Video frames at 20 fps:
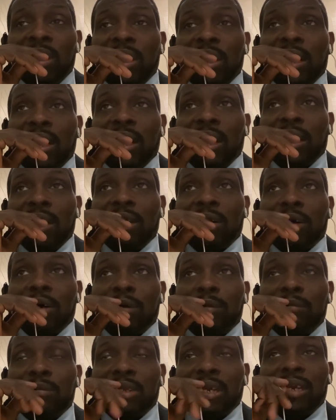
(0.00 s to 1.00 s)
and
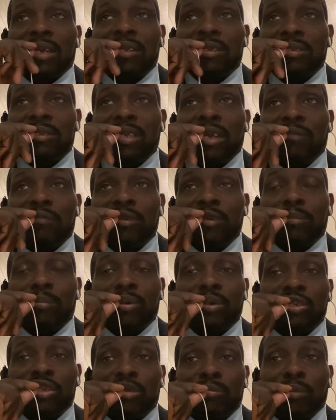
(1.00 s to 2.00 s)
uh, that can definitely
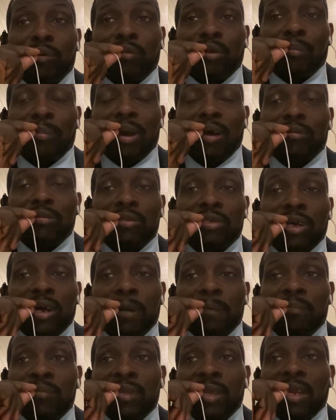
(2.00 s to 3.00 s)
push them over the mountaintop.